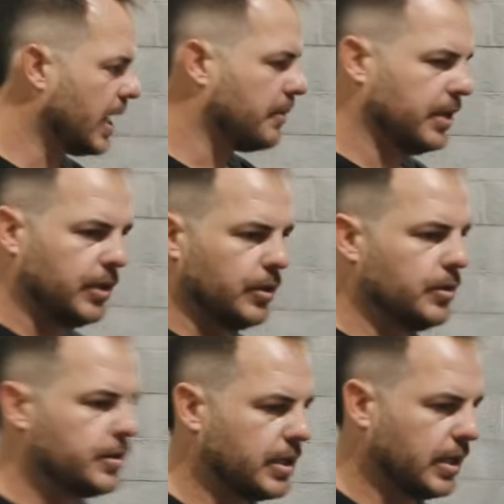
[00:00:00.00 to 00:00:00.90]
that we
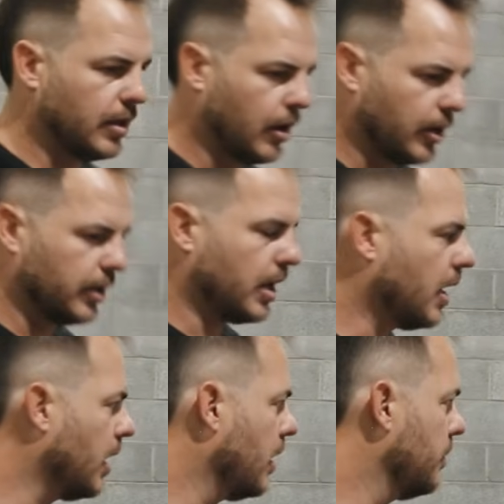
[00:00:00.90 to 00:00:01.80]
use in
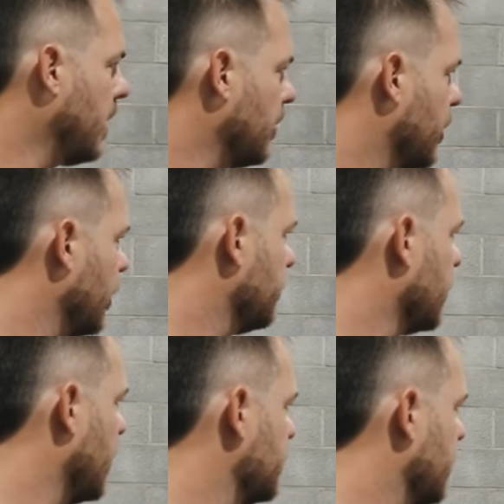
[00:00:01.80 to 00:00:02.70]
our powder coating
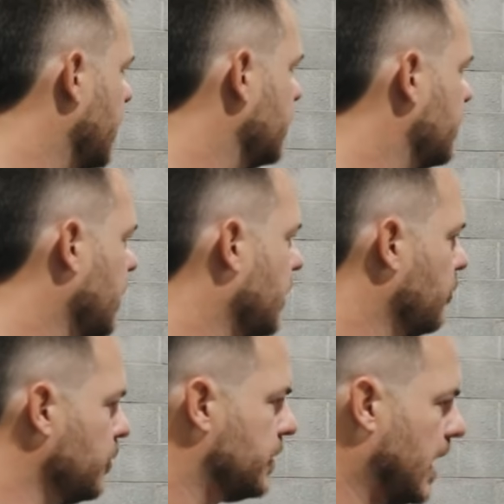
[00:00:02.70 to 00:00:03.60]
process, like
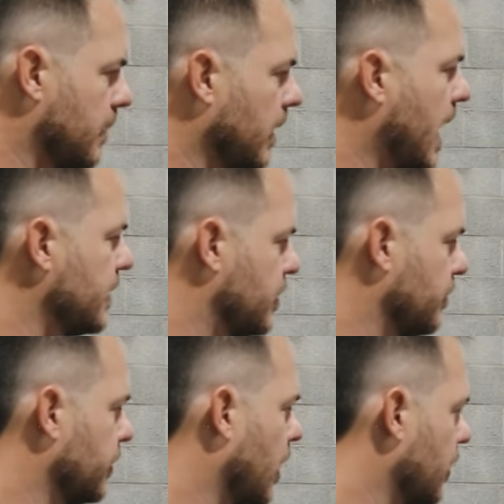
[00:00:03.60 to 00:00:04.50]
we sandblast the
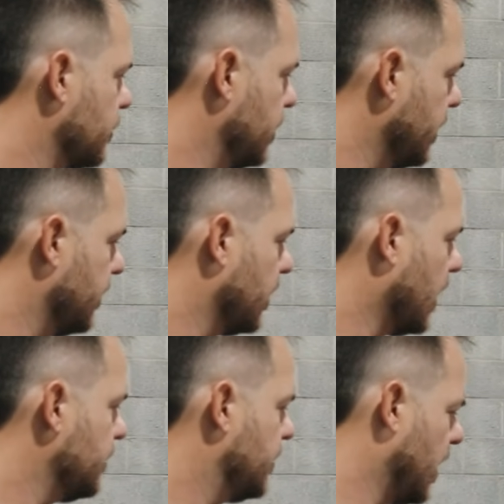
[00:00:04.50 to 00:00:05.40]
products to give it a
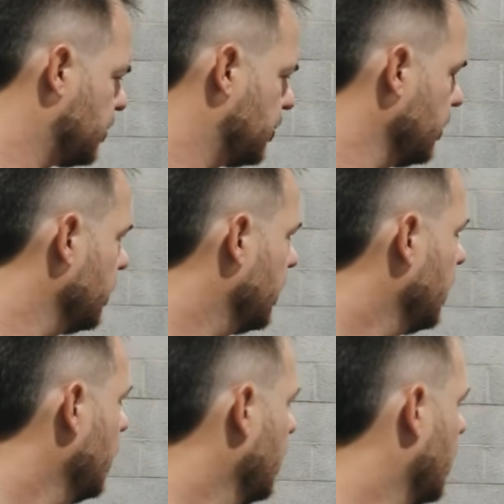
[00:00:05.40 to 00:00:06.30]
nice texture.
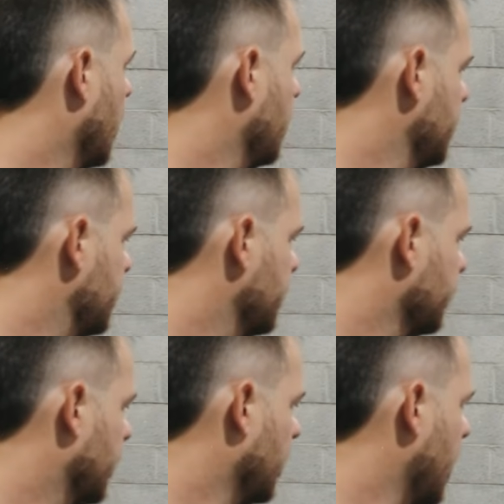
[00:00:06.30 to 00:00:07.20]
This is the
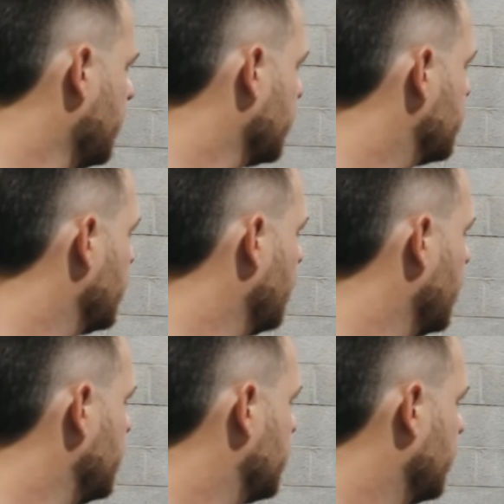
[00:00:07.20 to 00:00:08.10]
reclaimer. So
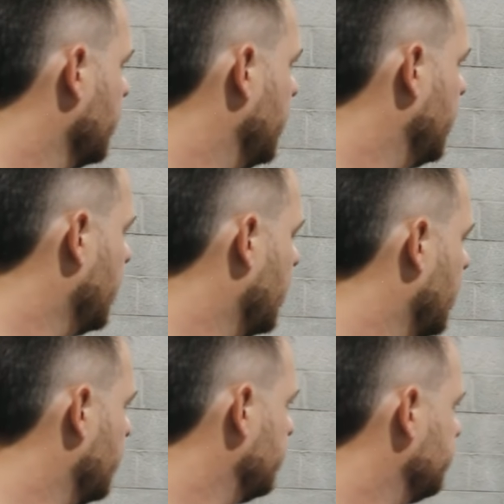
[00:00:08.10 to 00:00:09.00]
basically
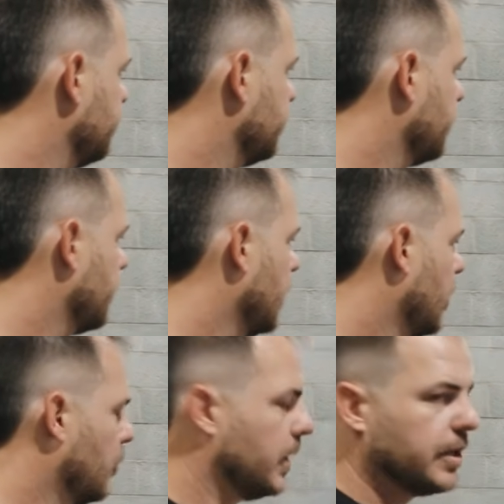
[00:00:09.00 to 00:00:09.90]

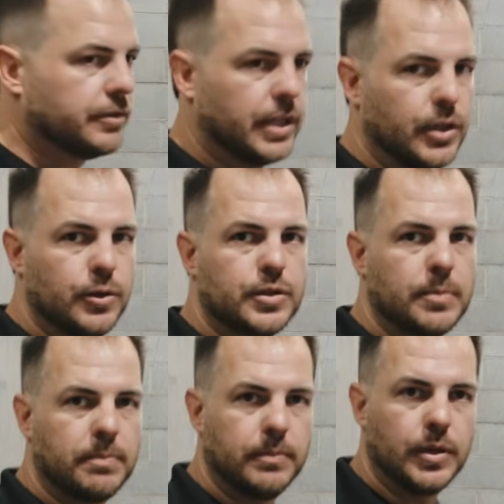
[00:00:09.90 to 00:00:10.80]
we can reuse
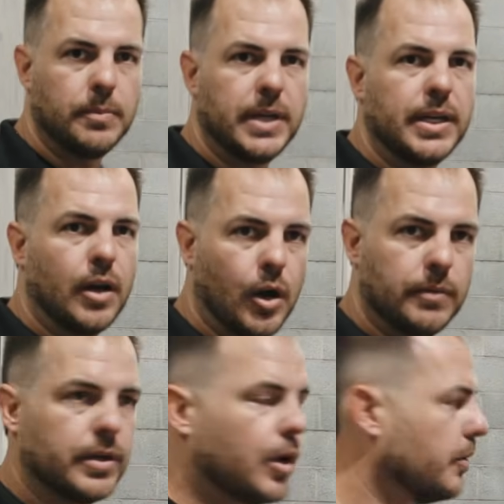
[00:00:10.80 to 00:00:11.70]
the media
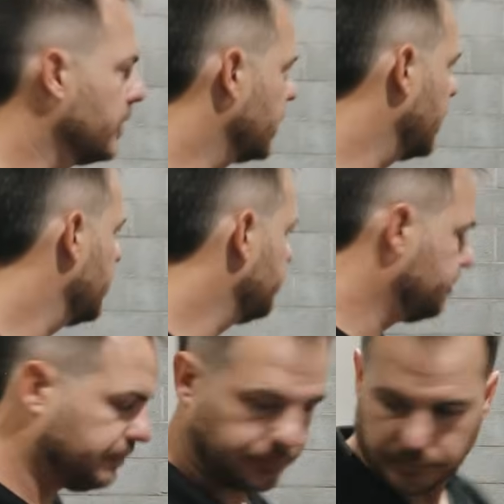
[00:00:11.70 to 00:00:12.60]
over and over again.
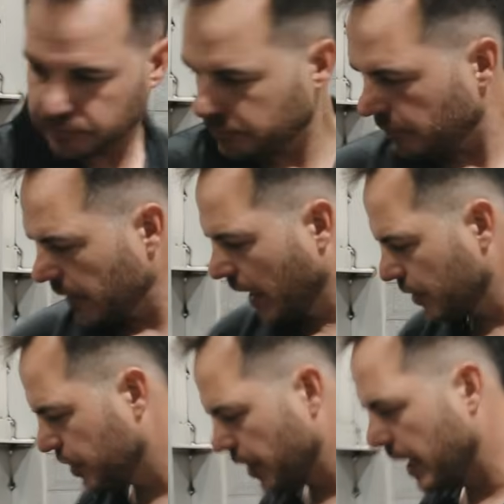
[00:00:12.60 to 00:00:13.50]
I'll
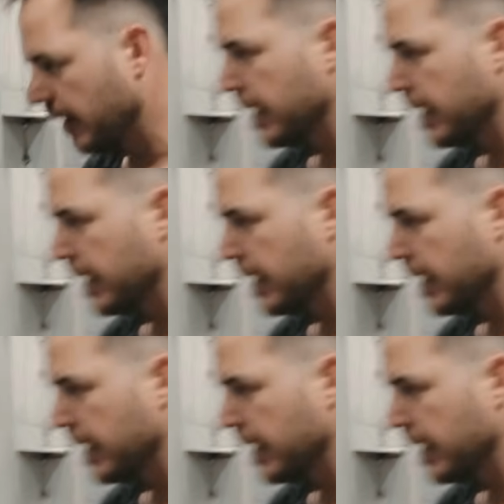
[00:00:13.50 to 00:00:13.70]
show you how